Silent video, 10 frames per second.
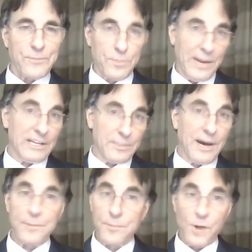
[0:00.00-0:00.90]
You buy at the
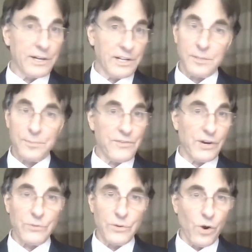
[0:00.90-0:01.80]
bottom of the market, it can be
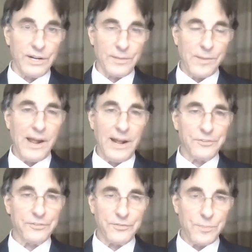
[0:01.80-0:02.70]
very rewarding to buy a
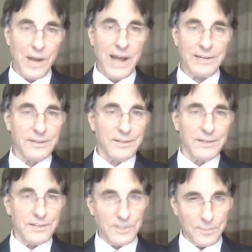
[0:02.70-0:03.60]
house if you buy it
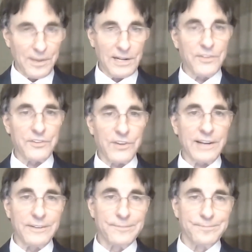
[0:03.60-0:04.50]
depending on the
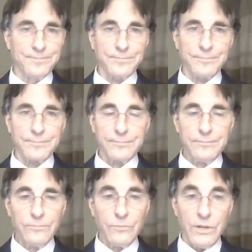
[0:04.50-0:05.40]
cycle.
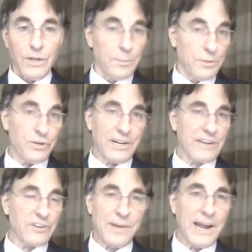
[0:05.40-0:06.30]
But you can
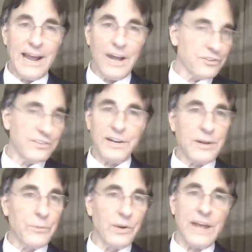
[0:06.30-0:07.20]
actually buy a house and then
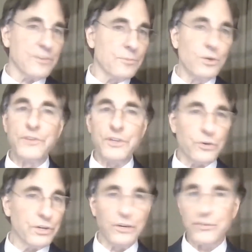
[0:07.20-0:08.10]
they want to have to move in
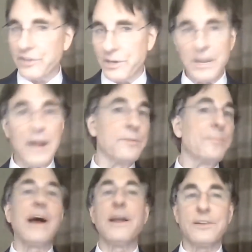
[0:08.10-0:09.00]
two years and then at the,
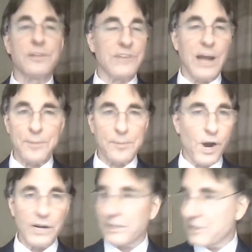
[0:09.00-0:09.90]
buy at the top of the
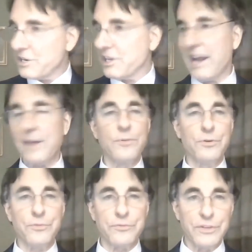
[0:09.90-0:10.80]
market and then you can't
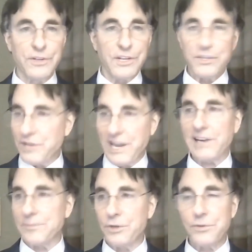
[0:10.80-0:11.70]
move. You
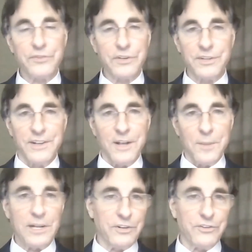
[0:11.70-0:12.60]
can't move uh,
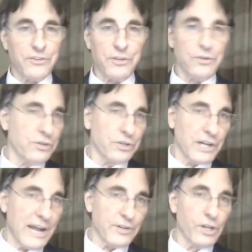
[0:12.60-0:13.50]
because you, you're
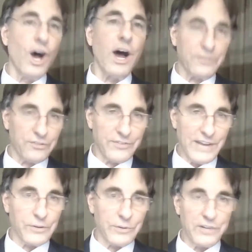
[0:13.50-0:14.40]
going to have a loss of
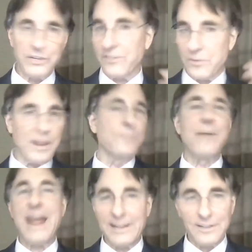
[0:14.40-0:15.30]
equity and you're going to have to pay the
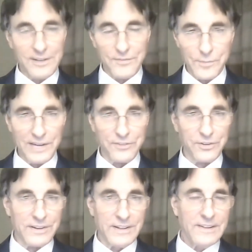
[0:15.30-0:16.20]
bank
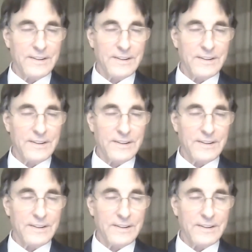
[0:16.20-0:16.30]
information.